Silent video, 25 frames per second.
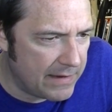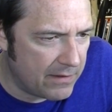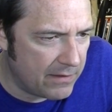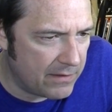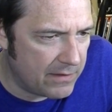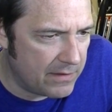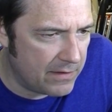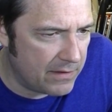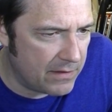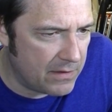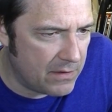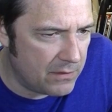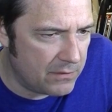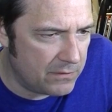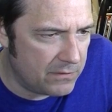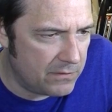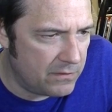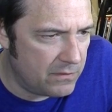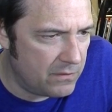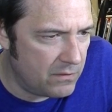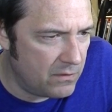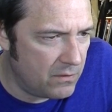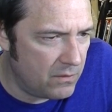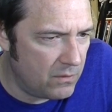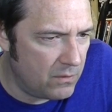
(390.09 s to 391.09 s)
are going to go
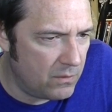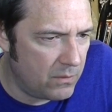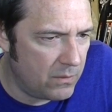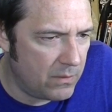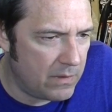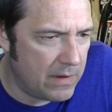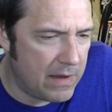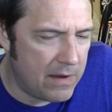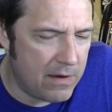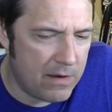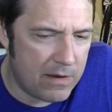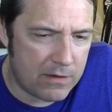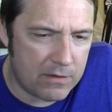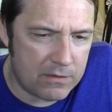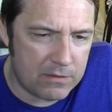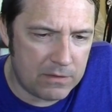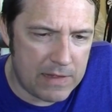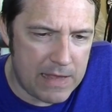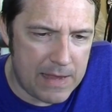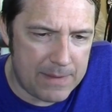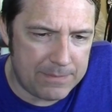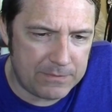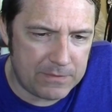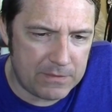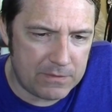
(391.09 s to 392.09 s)
to Eric
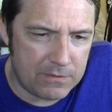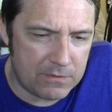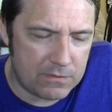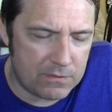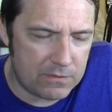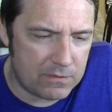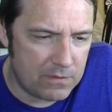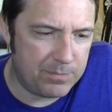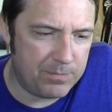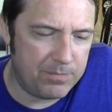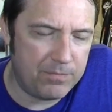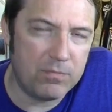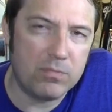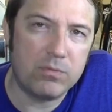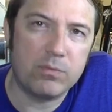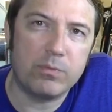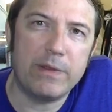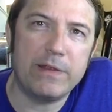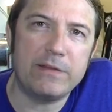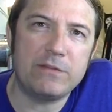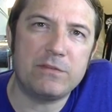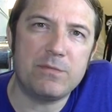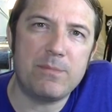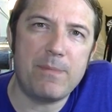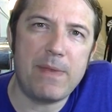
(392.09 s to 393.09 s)
Clapton's
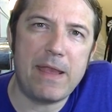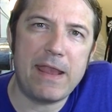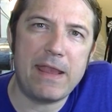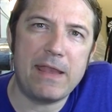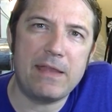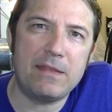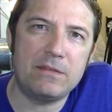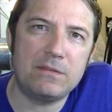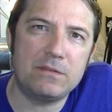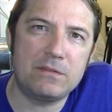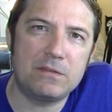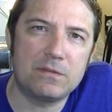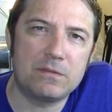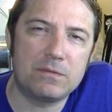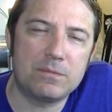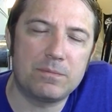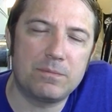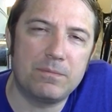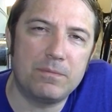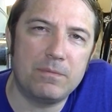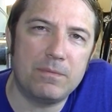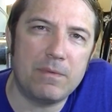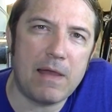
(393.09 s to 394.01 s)
Rich Man's